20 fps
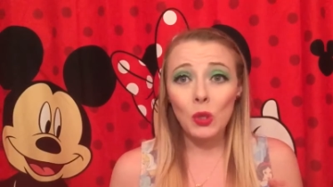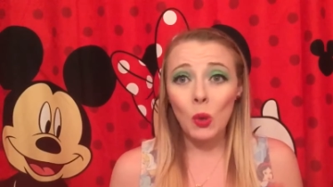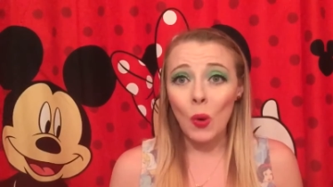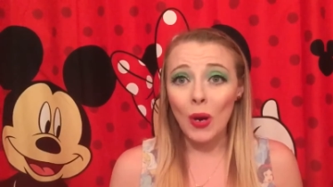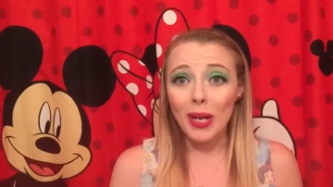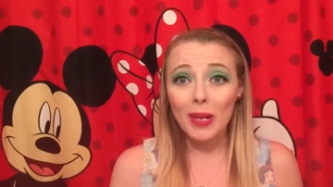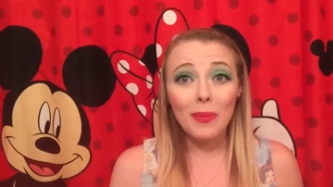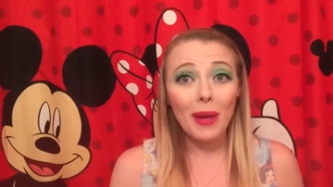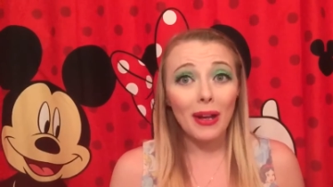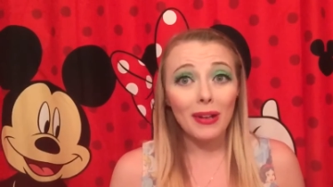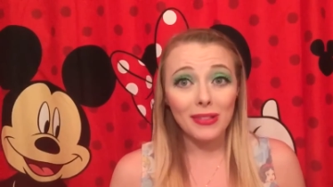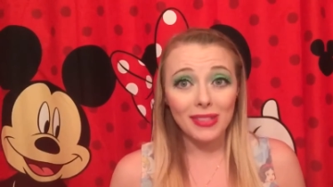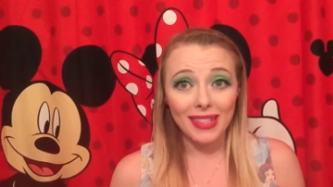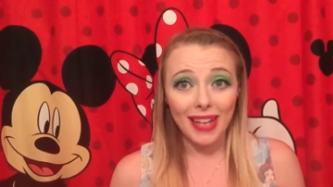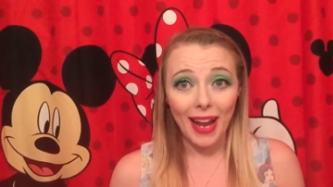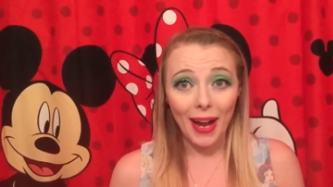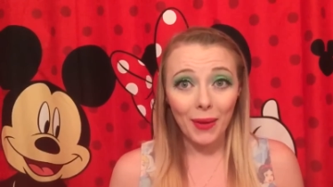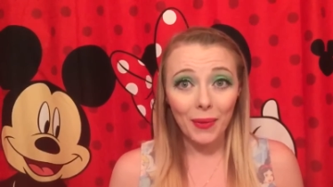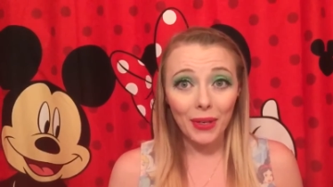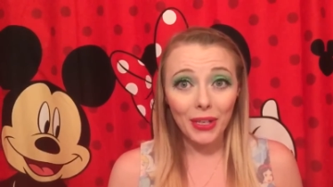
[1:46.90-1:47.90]
20 miles an
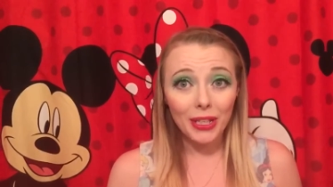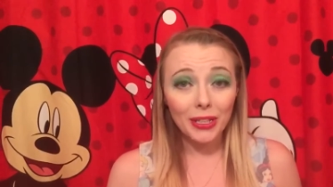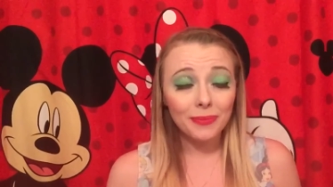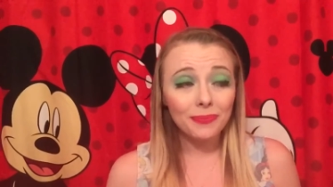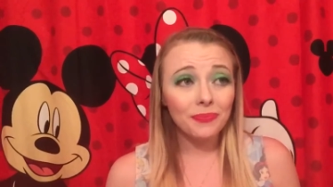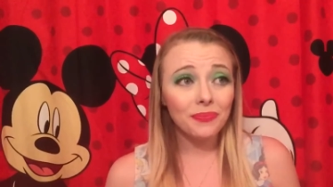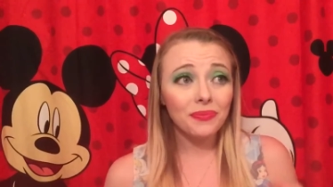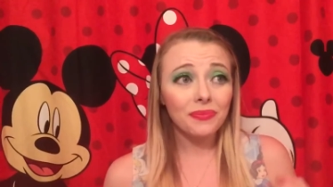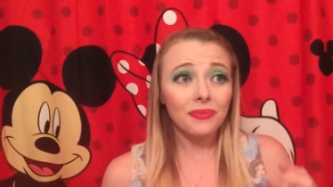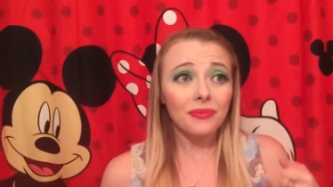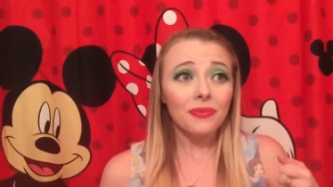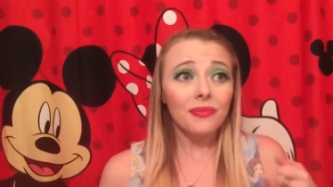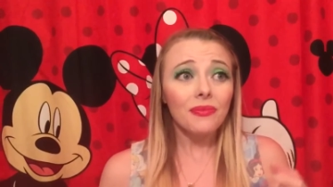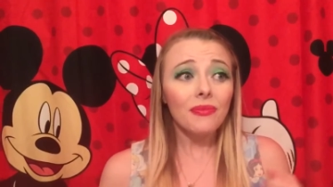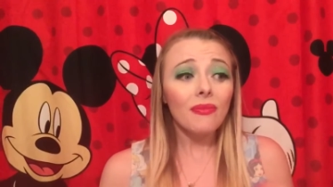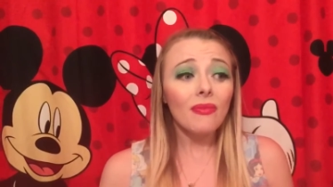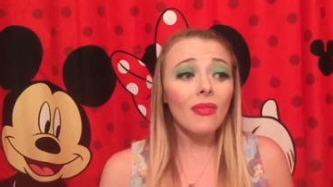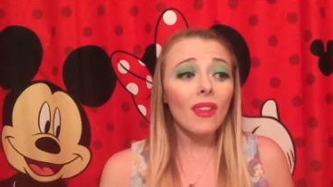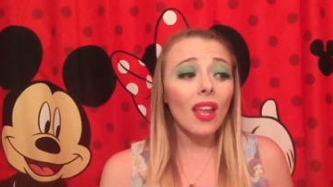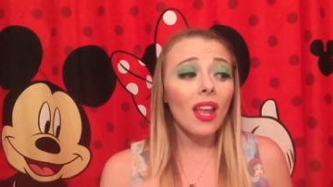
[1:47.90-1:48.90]
hour
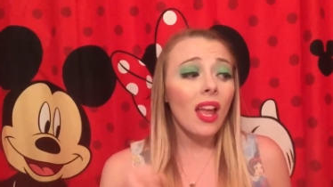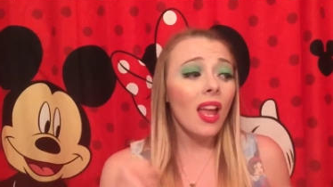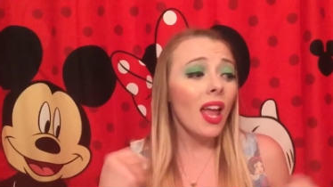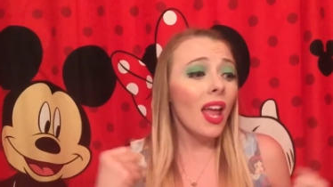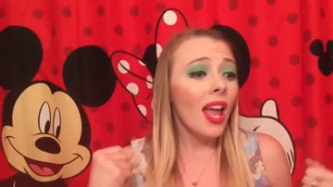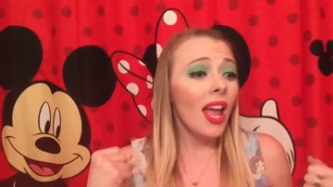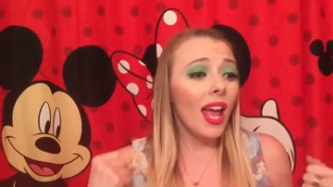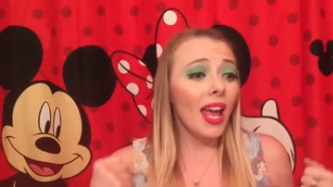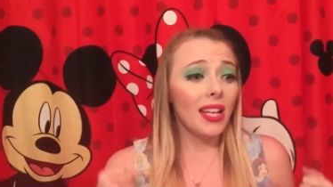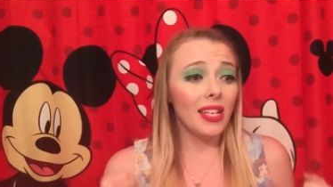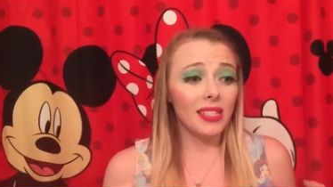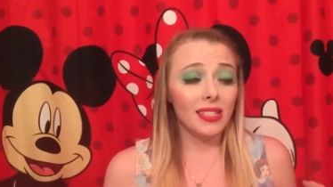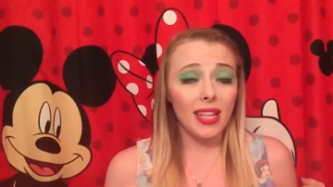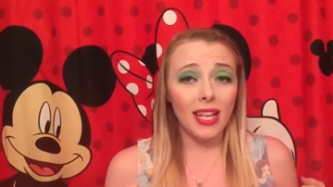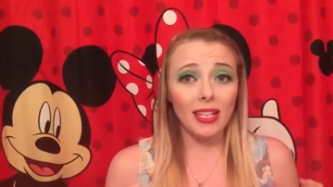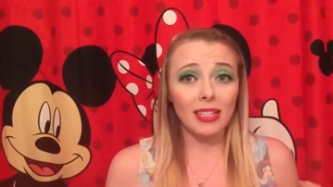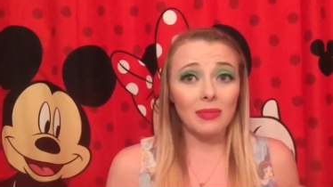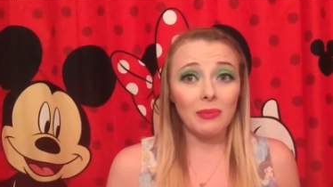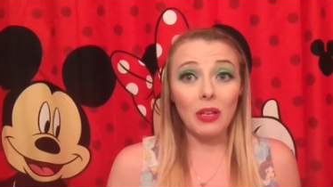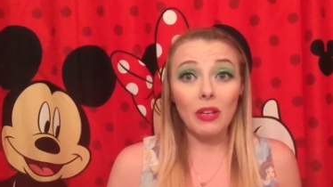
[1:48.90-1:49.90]
and it
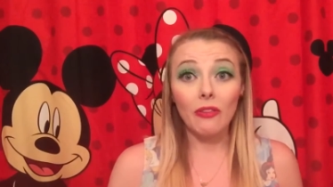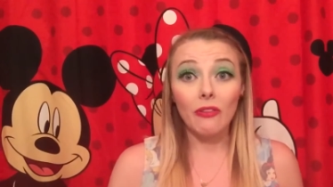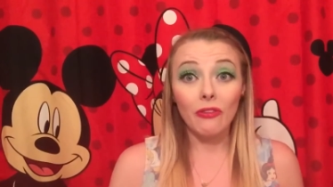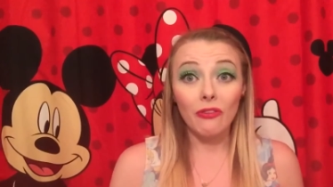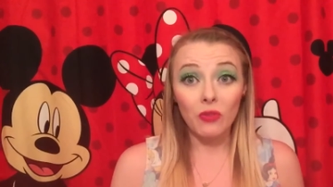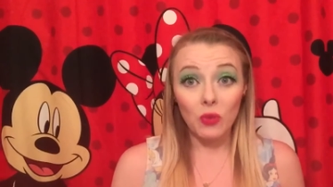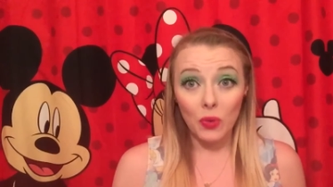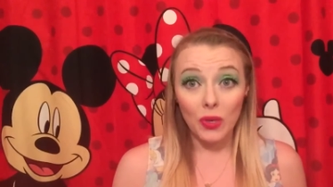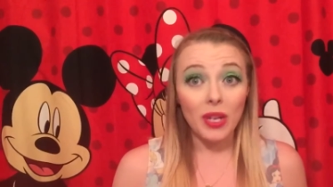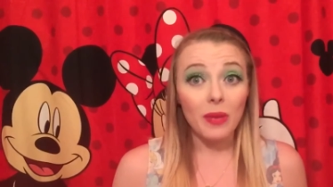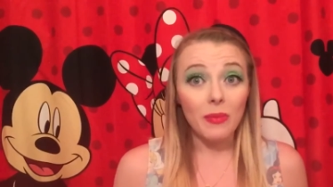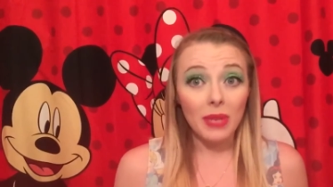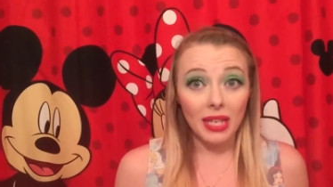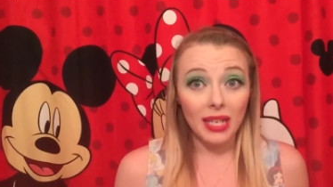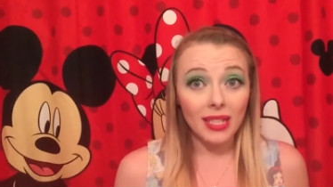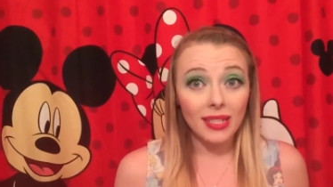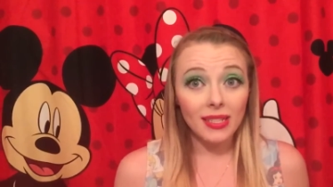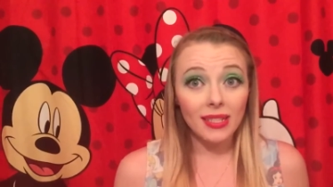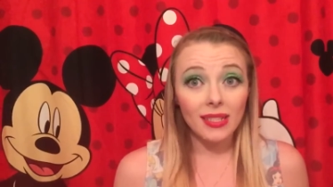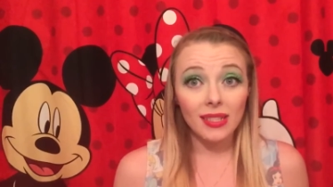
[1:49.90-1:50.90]
takes me 40
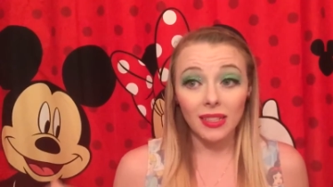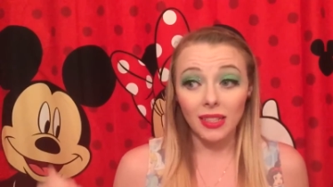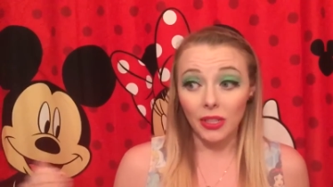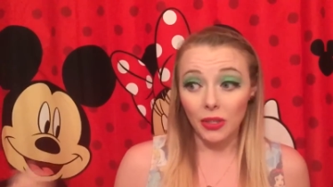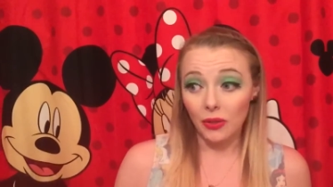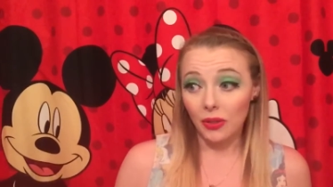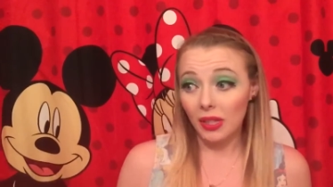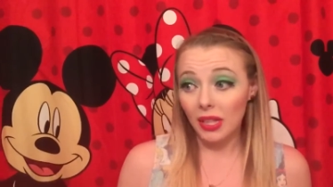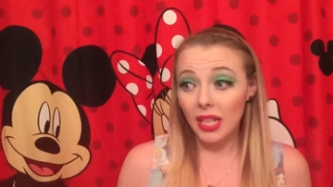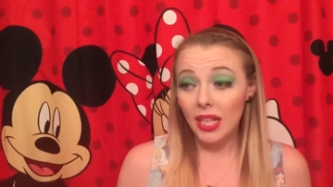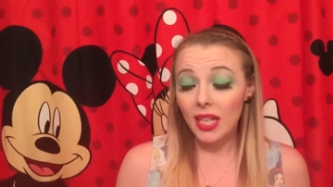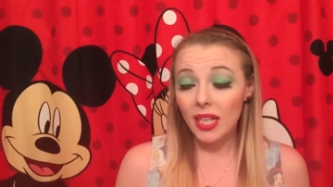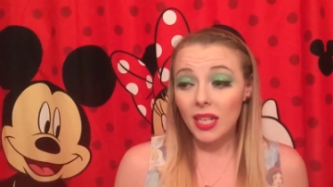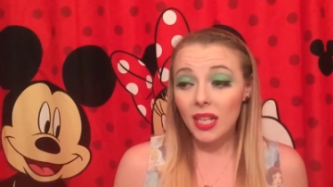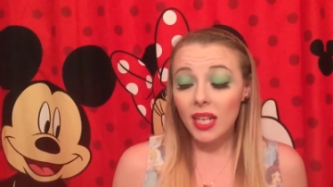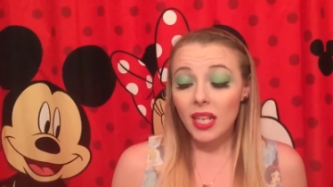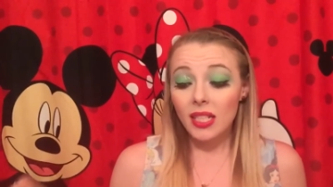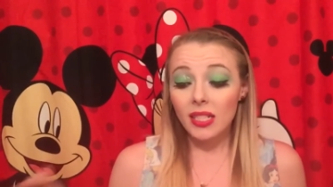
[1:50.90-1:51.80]
minutes literally